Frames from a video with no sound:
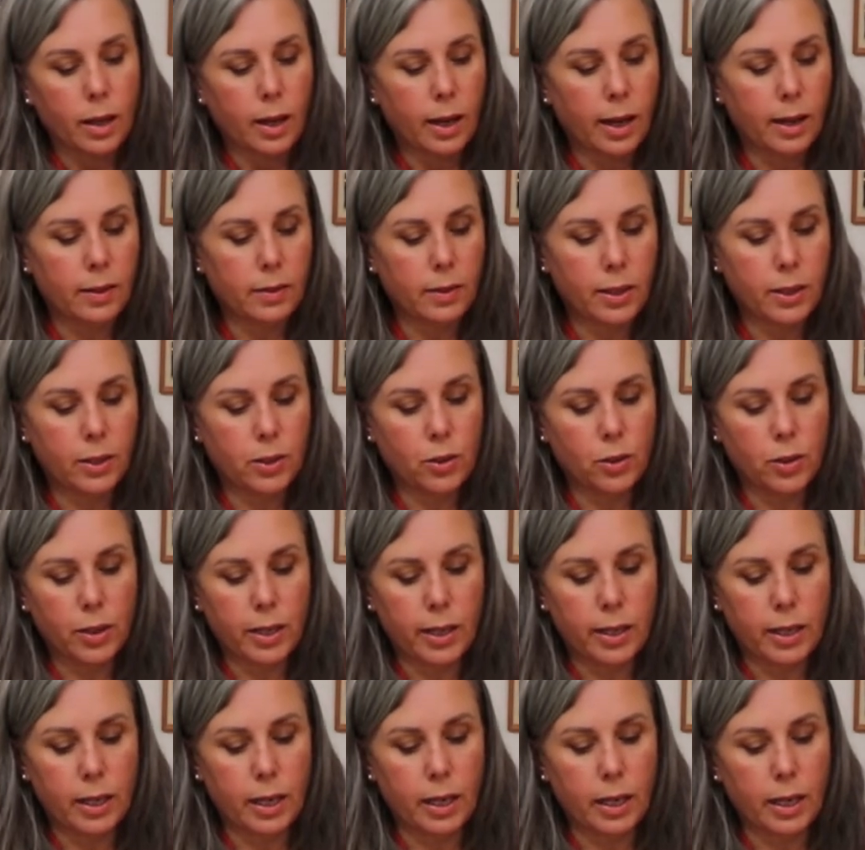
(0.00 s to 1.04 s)
and then you
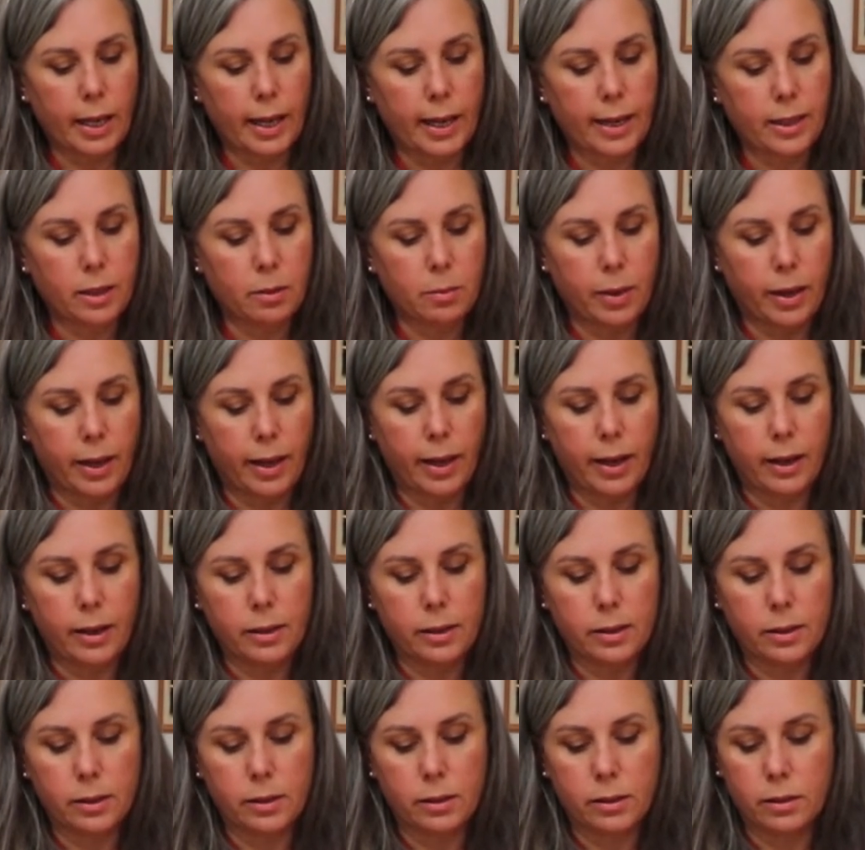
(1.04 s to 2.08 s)
can lay them
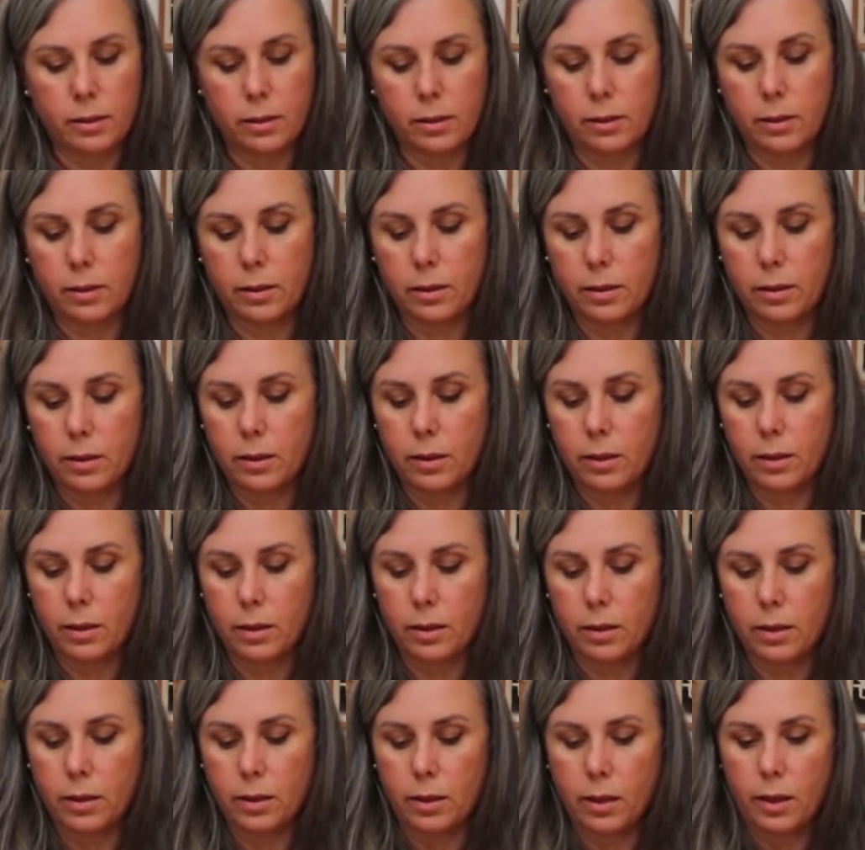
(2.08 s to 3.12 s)
out
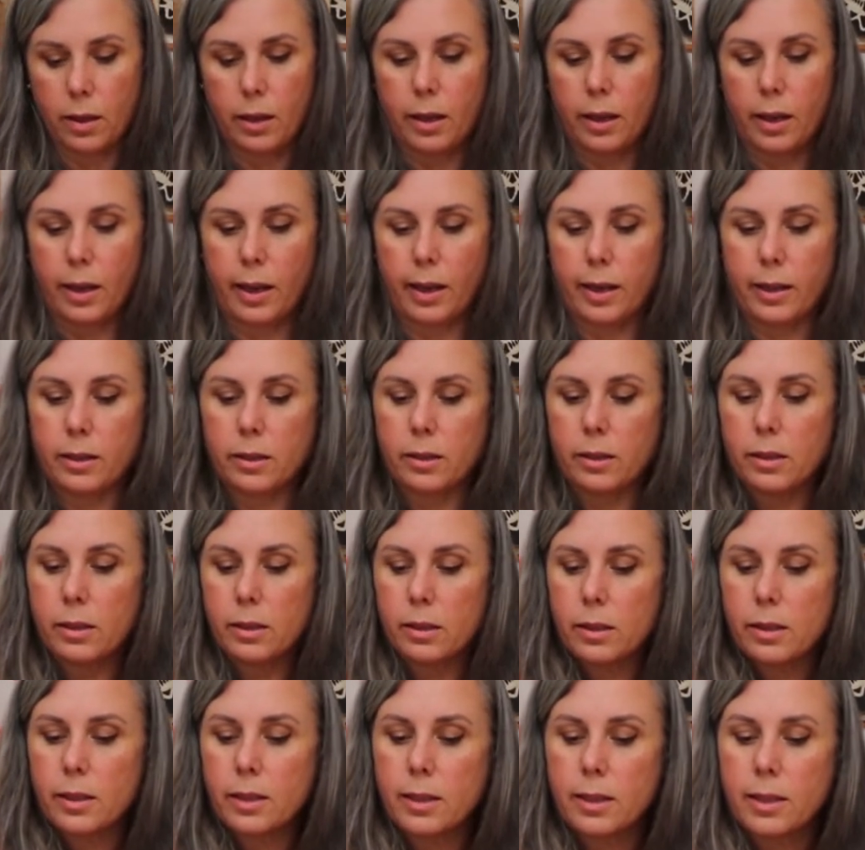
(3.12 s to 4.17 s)
and
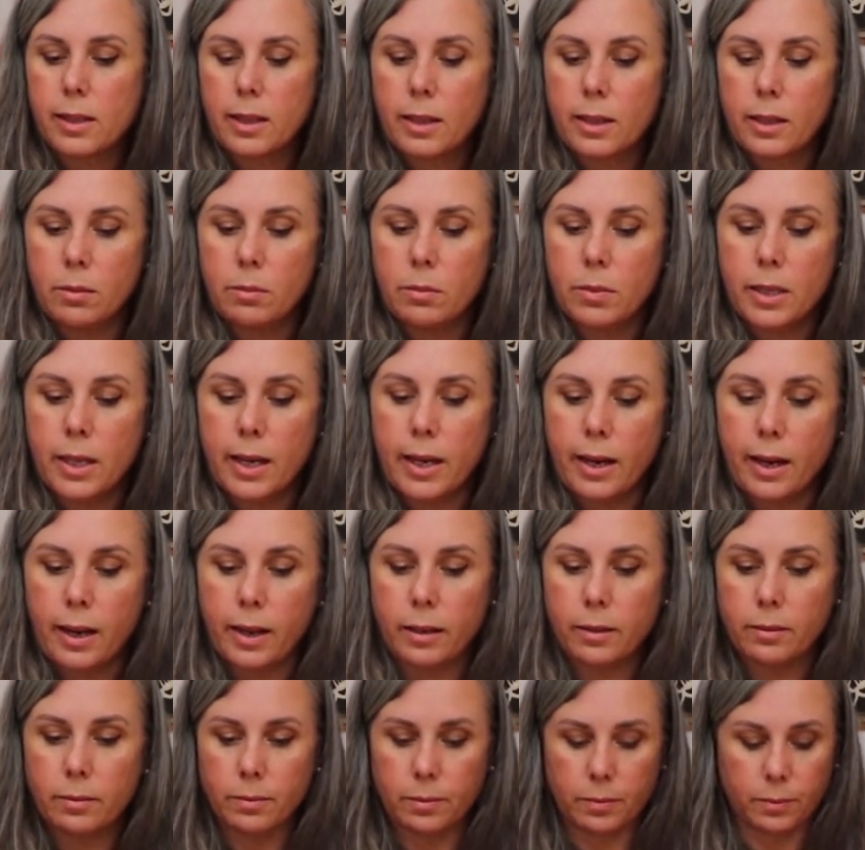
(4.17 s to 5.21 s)
stick them down